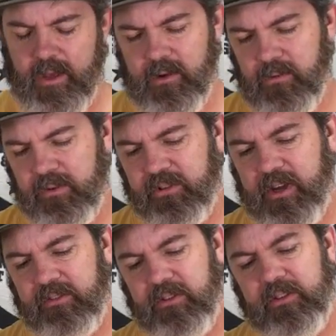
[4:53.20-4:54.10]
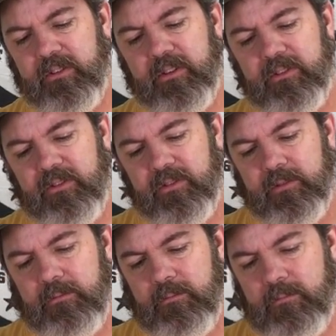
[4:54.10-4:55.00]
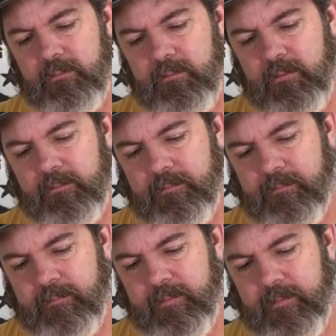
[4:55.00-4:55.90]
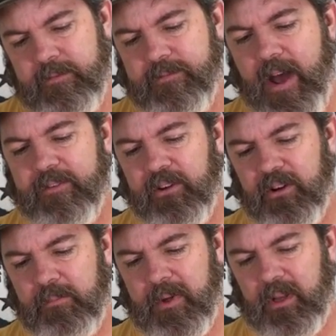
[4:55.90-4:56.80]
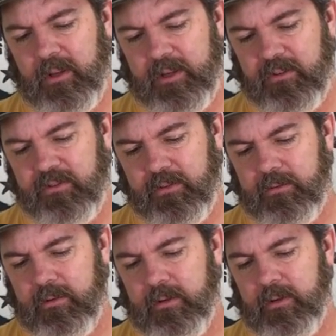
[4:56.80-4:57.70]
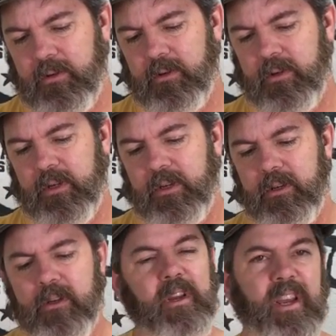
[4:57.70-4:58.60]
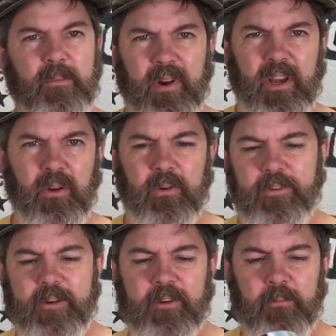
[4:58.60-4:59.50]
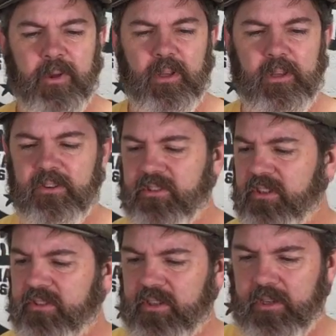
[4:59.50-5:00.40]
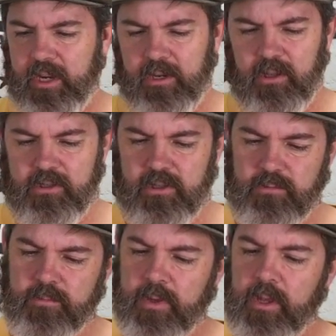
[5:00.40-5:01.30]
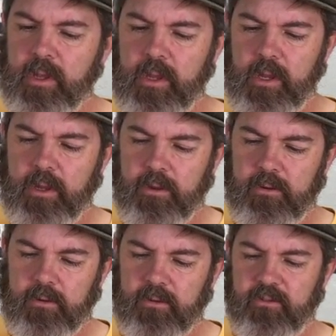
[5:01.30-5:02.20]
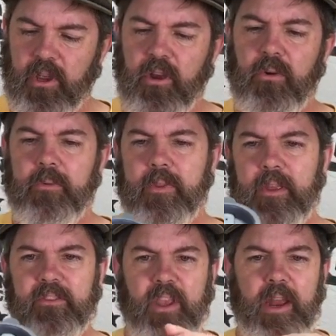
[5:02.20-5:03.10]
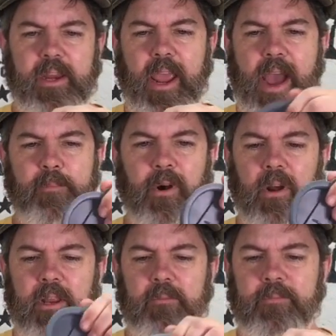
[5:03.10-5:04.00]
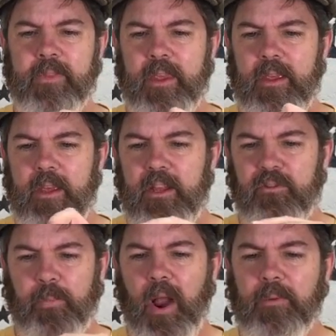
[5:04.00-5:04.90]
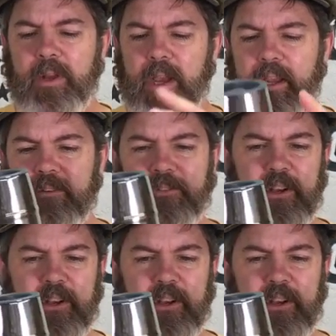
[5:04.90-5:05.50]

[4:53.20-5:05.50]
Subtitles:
don't know what size this is. It's 500 milliliters. Anybody know what 500 milliliters is in English? So it's got a cap on it. It's probably not going to